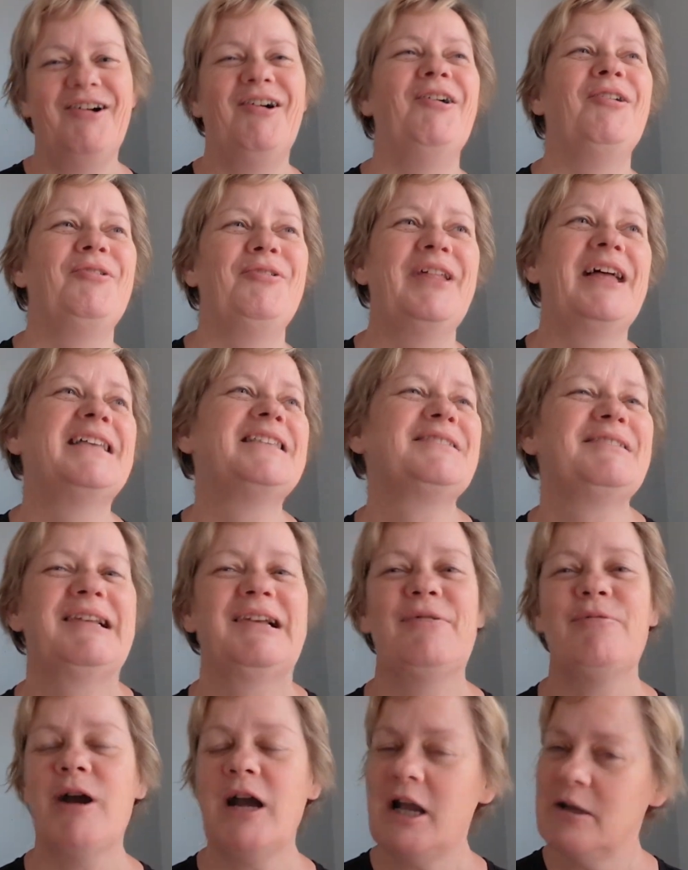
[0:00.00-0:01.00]
All last week
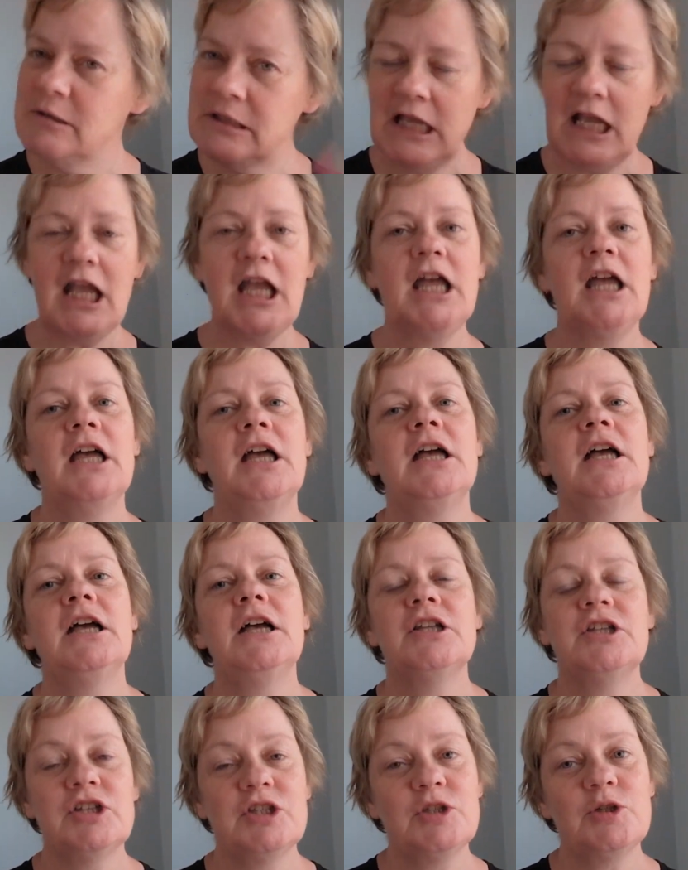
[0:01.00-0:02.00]
at work, I was like,
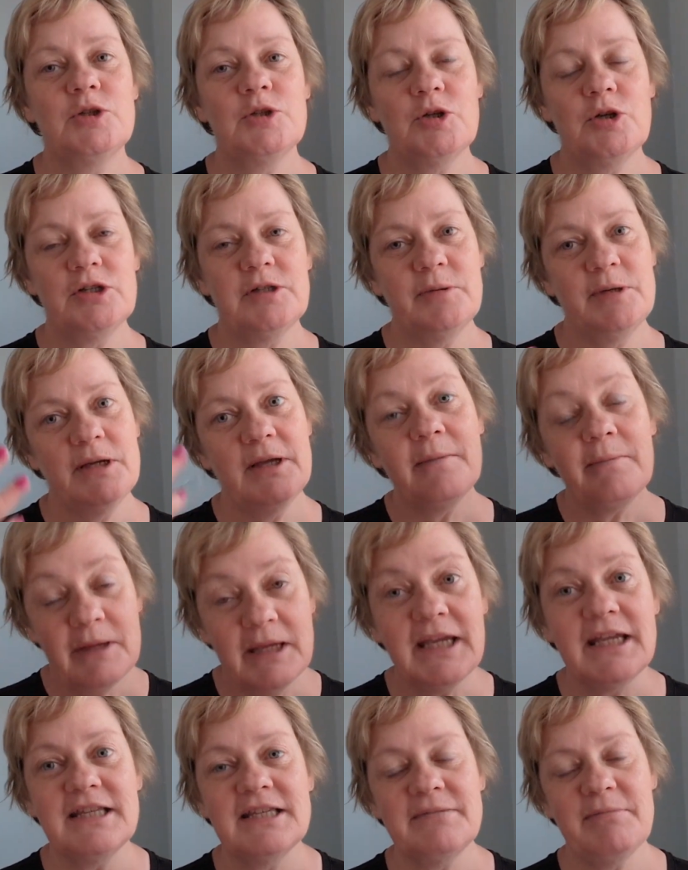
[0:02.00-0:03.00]
just don't talk to me,
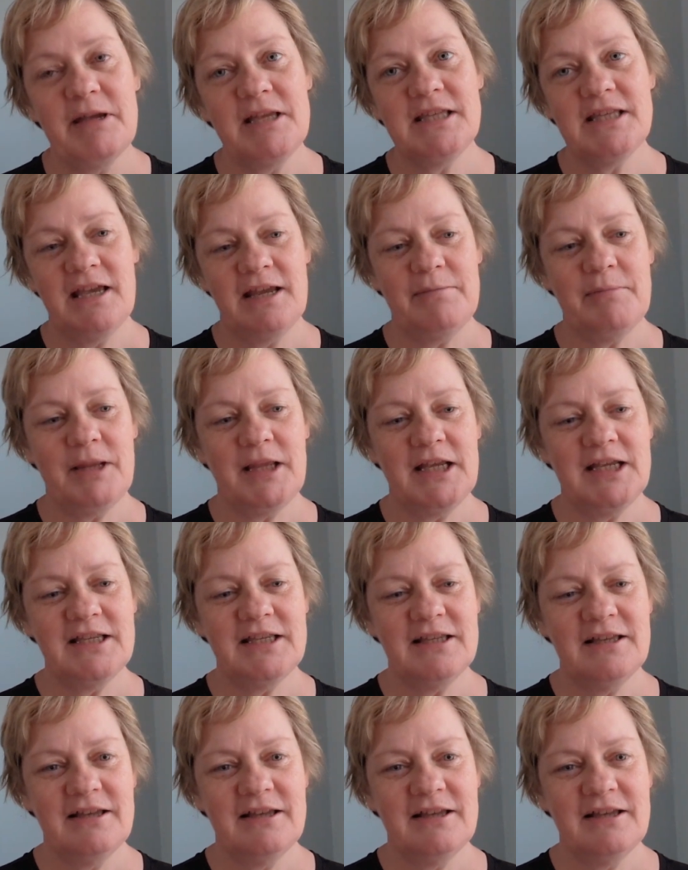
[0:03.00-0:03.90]
get into my zen place